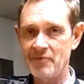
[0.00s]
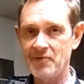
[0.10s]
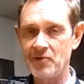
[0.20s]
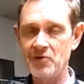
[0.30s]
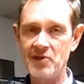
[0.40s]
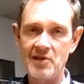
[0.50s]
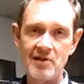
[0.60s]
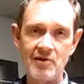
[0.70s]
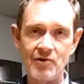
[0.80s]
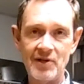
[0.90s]
prefer the
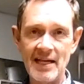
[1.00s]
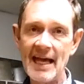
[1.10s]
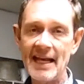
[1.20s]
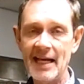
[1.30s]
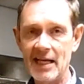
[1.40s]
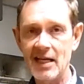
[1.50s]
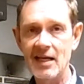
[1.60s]
organic.